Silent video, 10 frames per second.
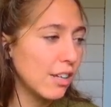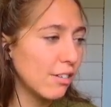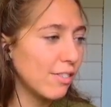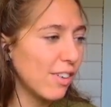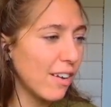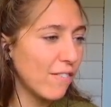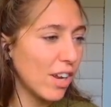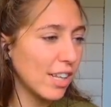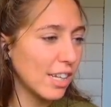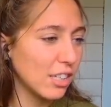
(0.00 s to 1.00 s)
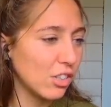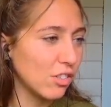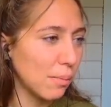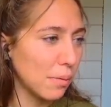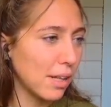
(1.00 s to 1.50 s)
so it was kind of fun getting to do
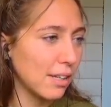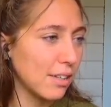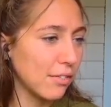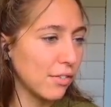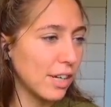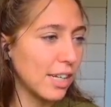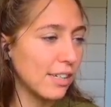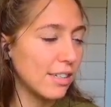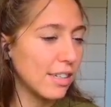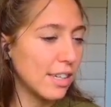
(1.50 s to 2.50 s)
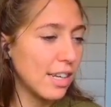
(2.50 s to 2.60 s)
something different.